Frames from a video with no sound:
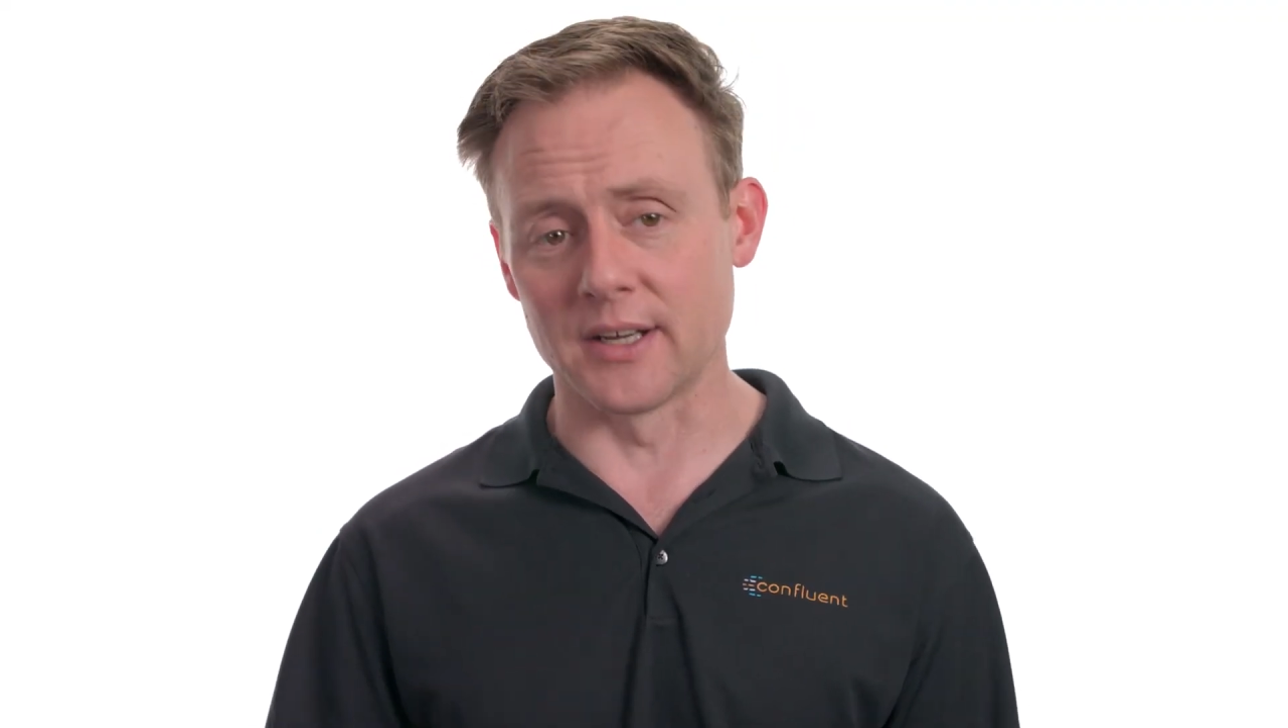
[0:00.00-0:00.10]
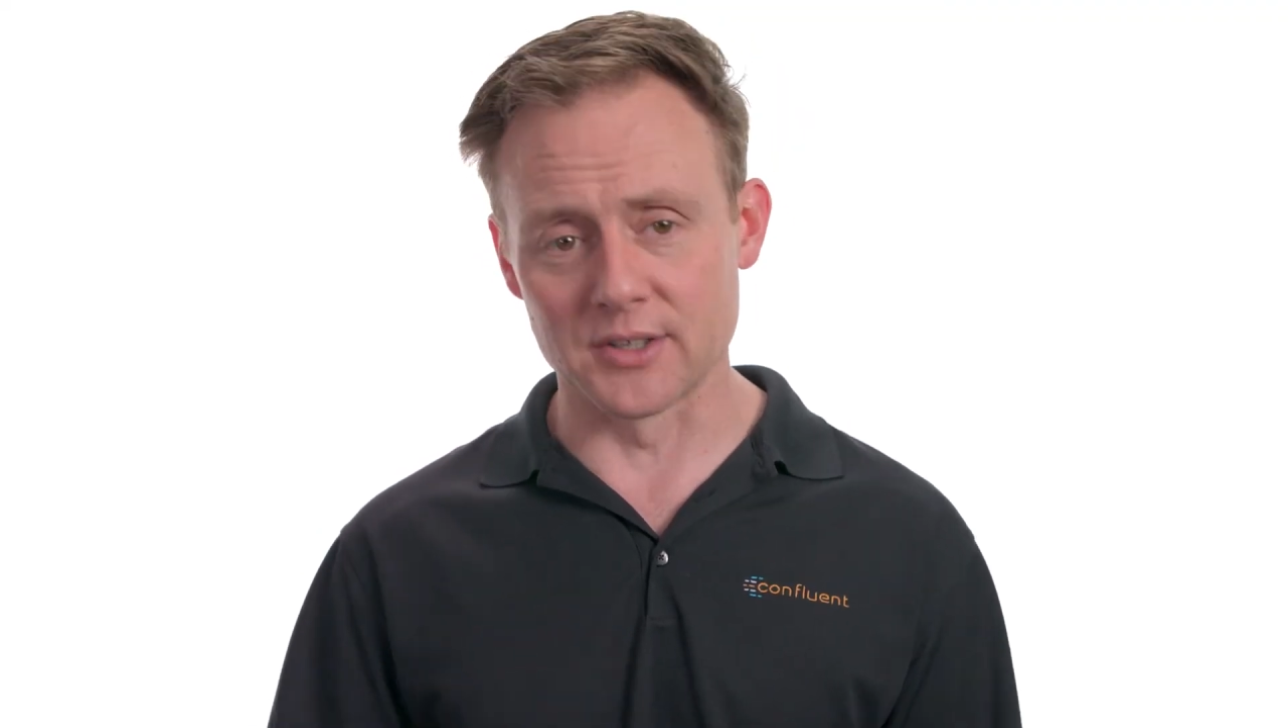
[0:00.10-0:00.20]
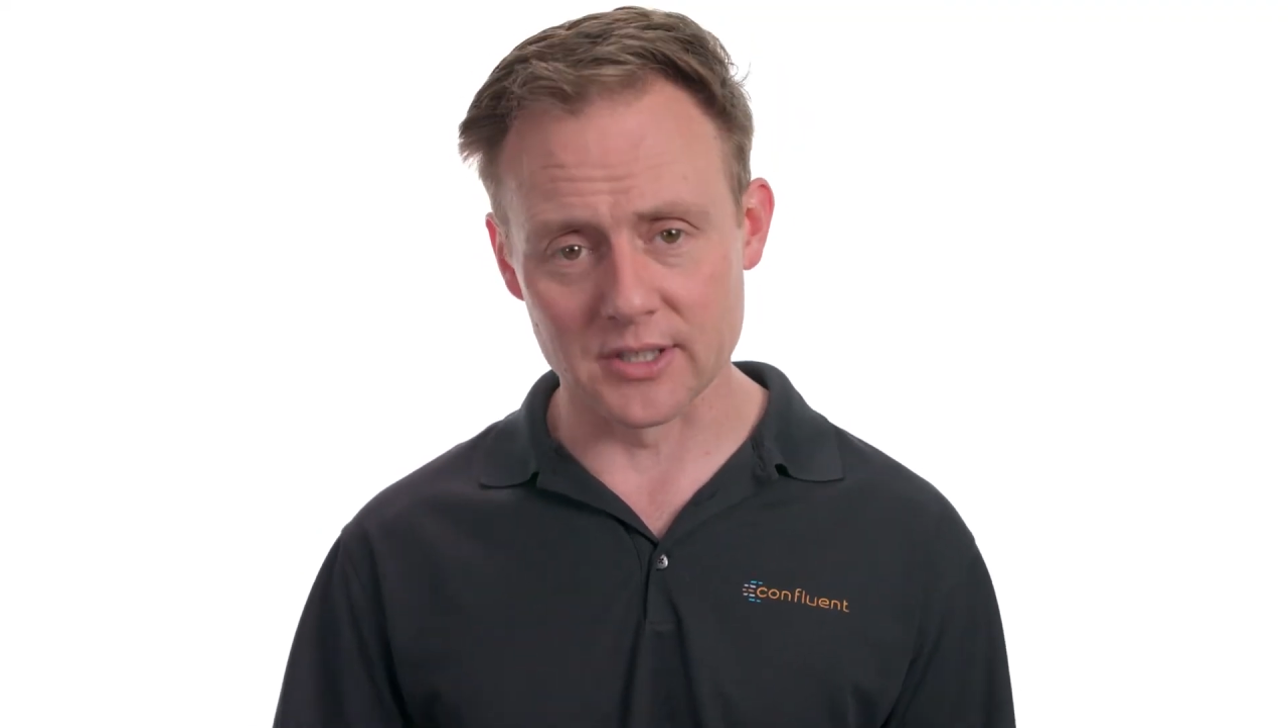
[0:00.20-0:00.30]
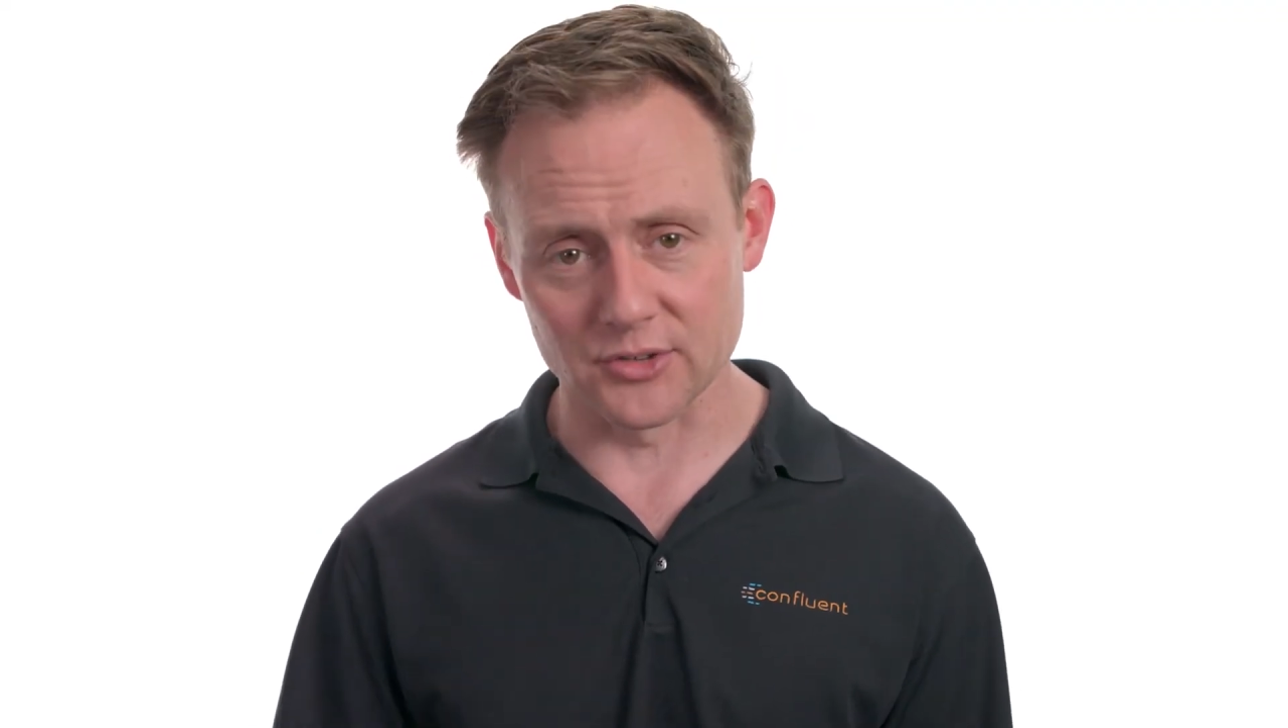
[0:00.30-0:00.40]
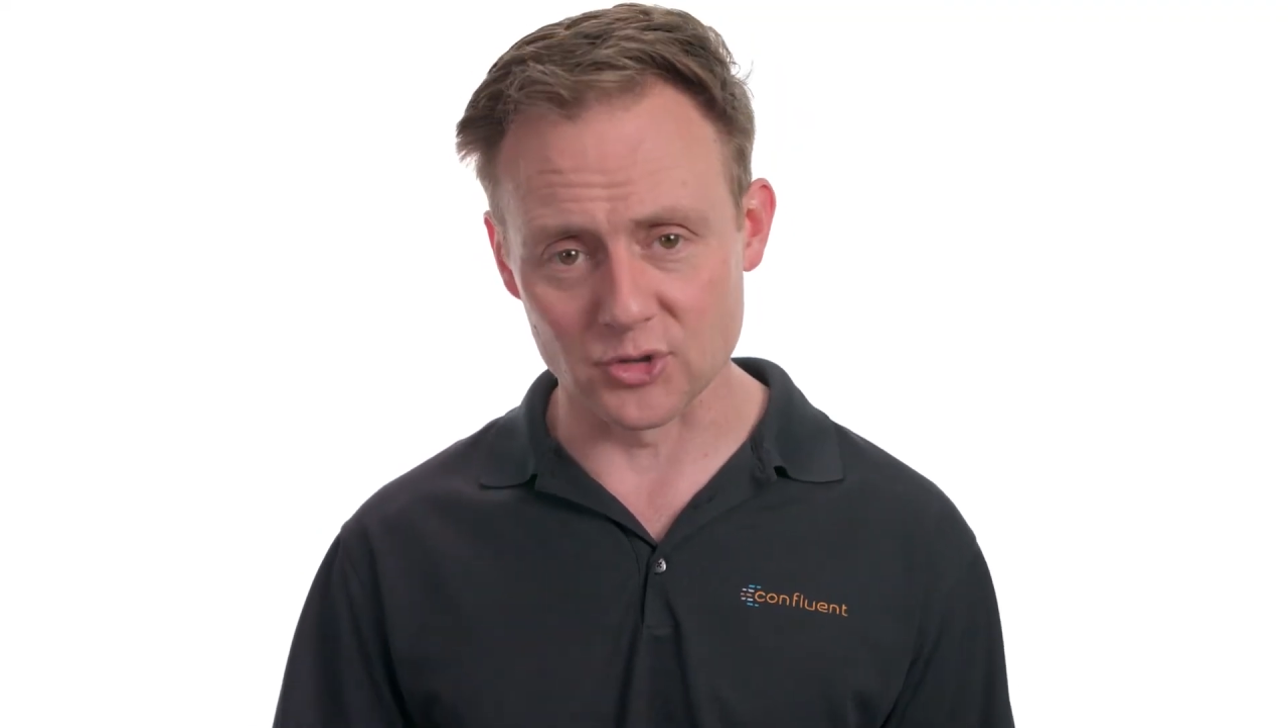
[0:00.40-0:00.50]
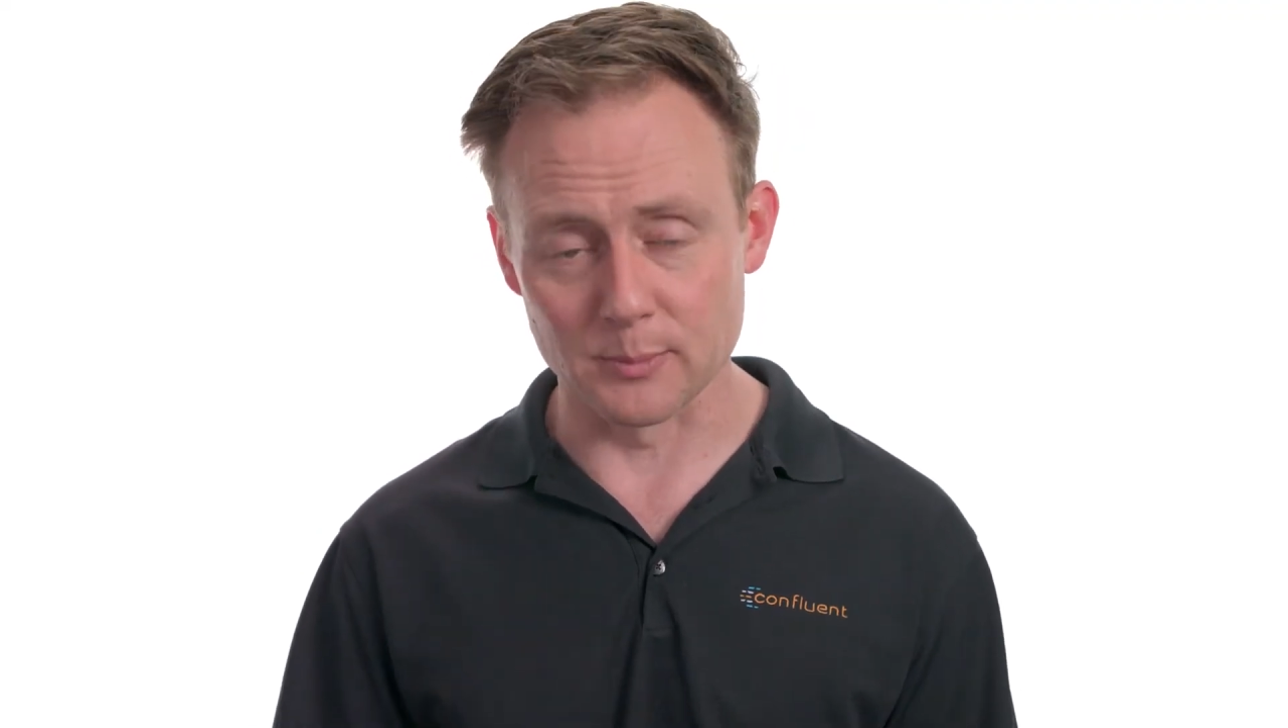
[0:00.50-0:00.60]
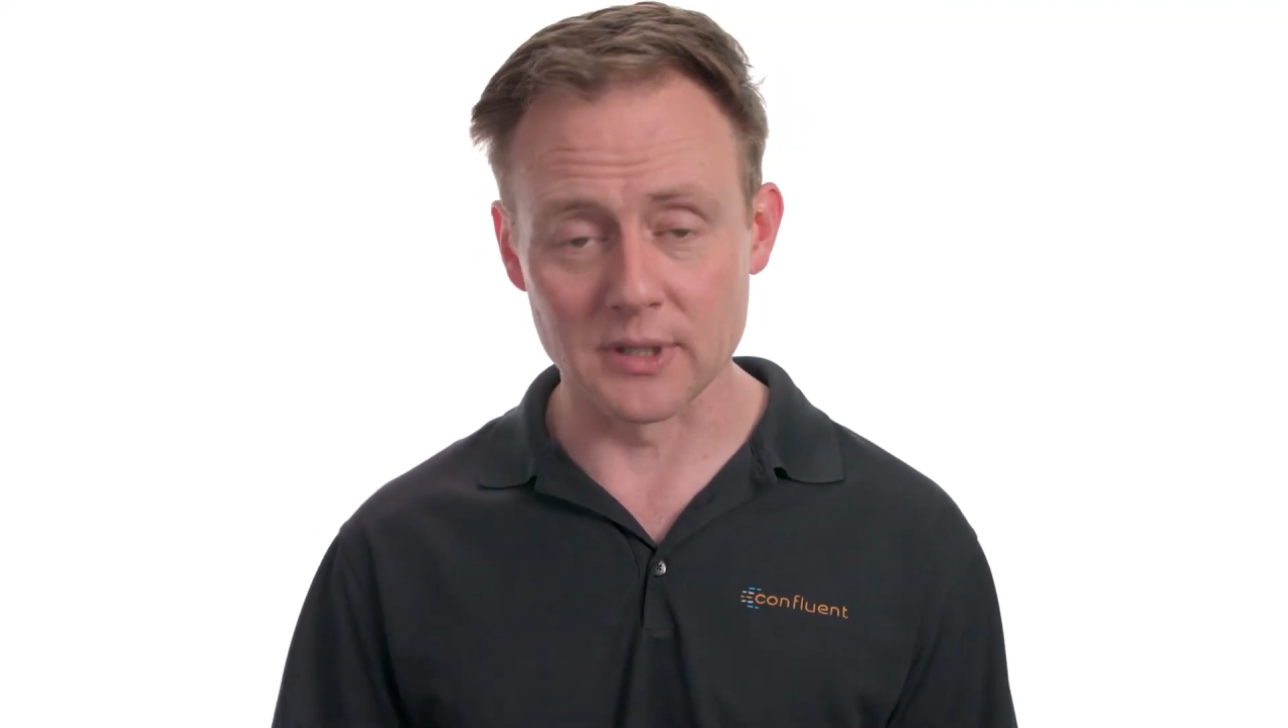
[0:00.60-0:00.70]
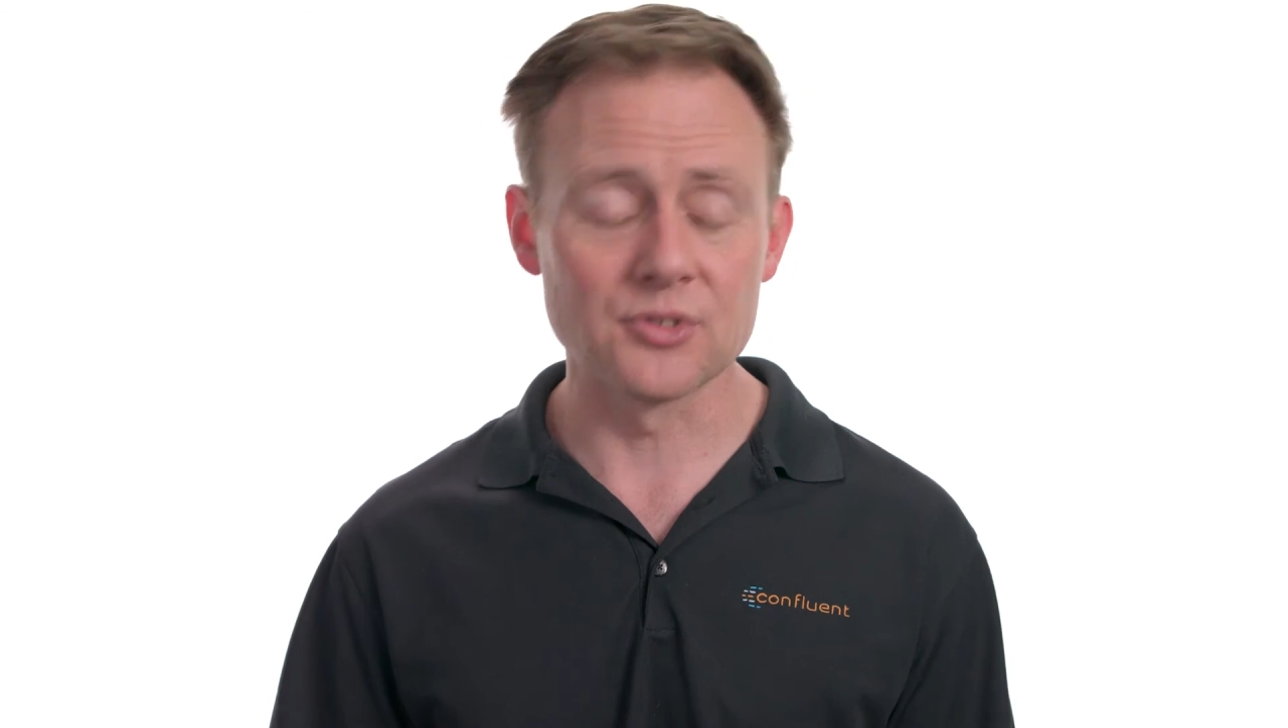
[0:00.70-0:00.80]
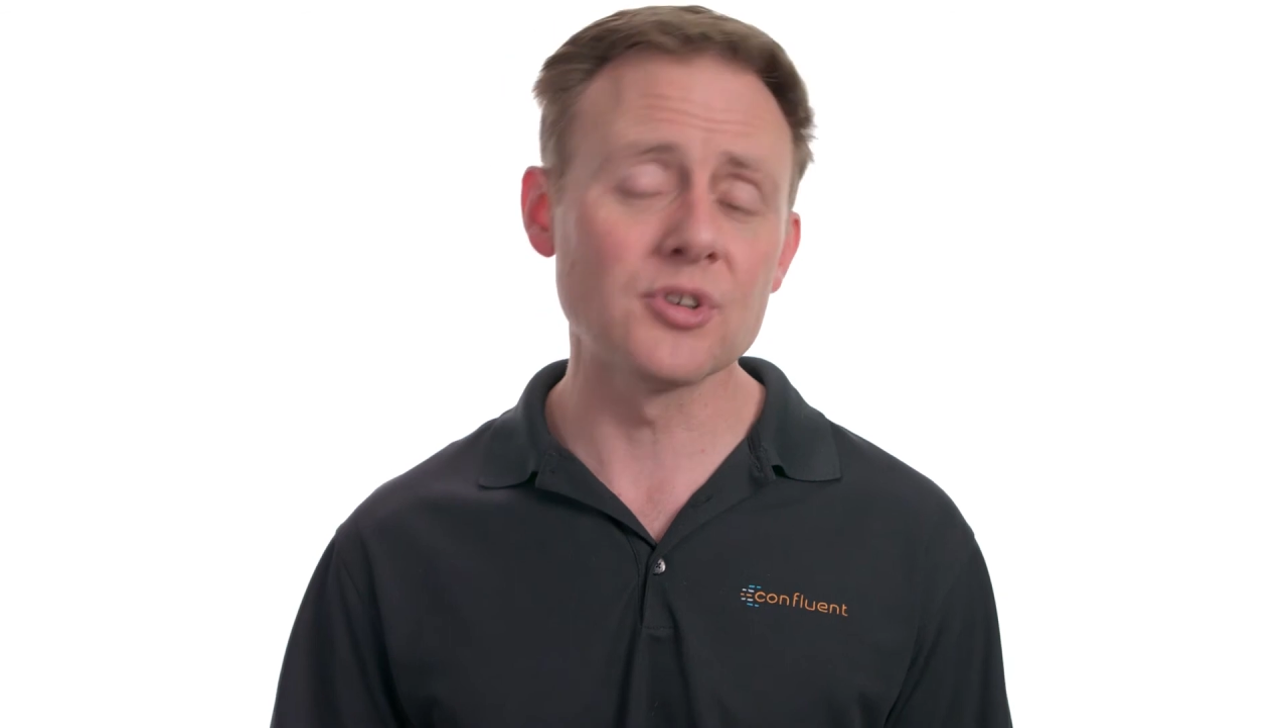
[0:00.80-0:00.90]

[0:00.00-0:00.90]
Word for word: under-consuming,